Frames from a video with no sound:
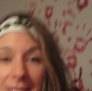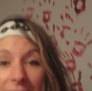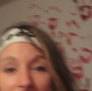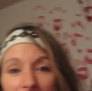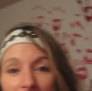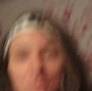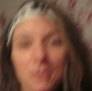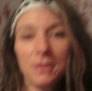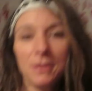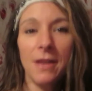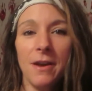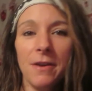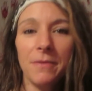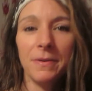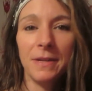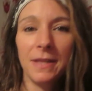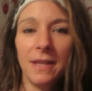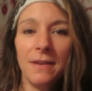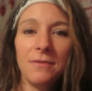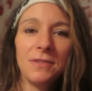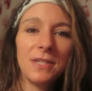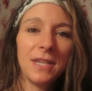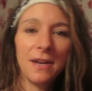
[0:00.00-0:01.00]
leave them below. We'd
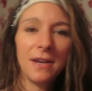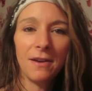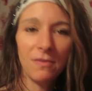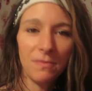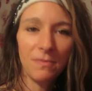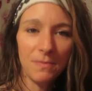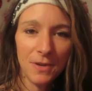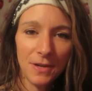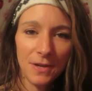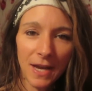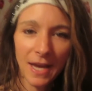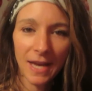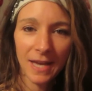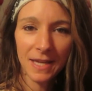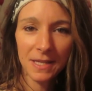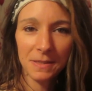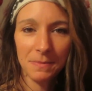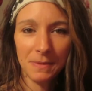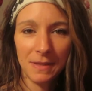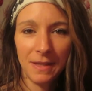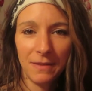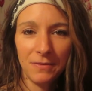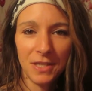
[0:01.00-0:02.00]
love to hear from you guys.
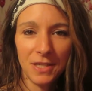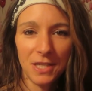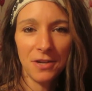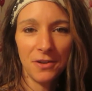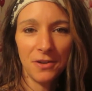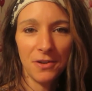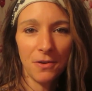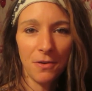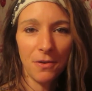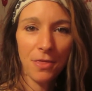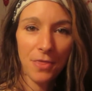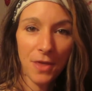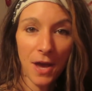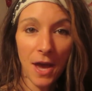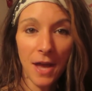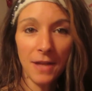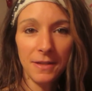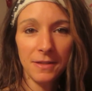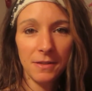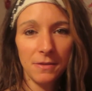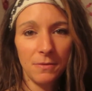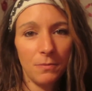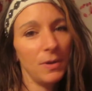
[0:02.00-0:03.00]
We'd love to hear your
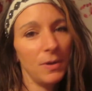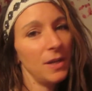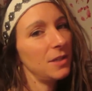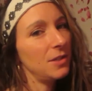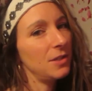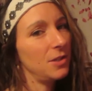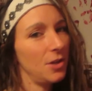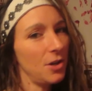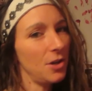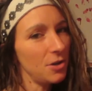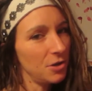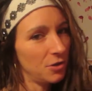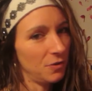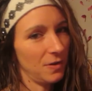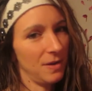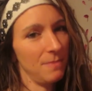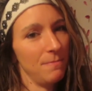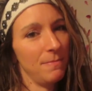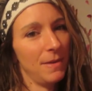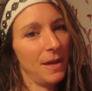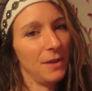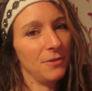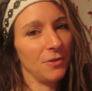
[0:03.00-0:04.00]
thoughts. What is your dream
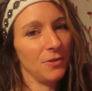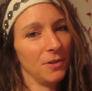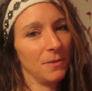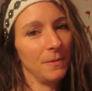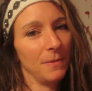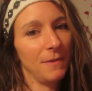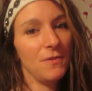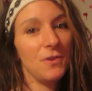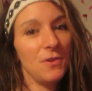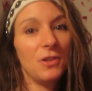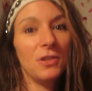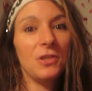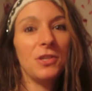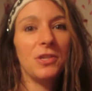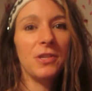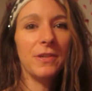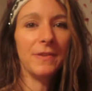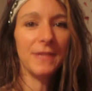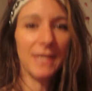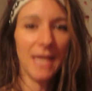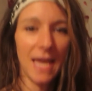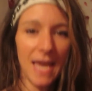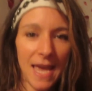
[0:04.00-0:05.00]
bedroom? If you could
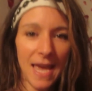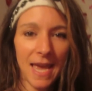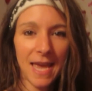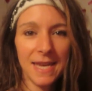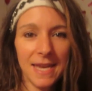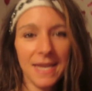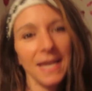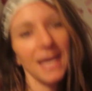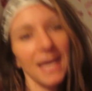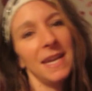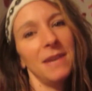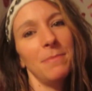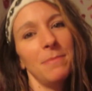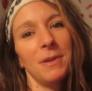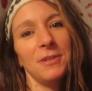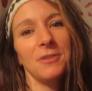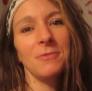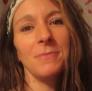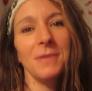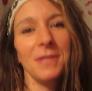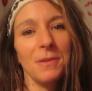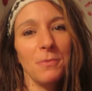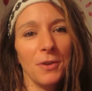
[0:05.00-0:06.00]
choose any kind of
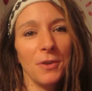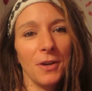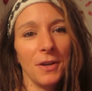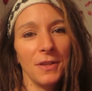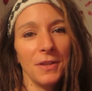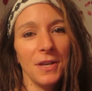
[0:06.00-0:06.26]
bedroom in the world,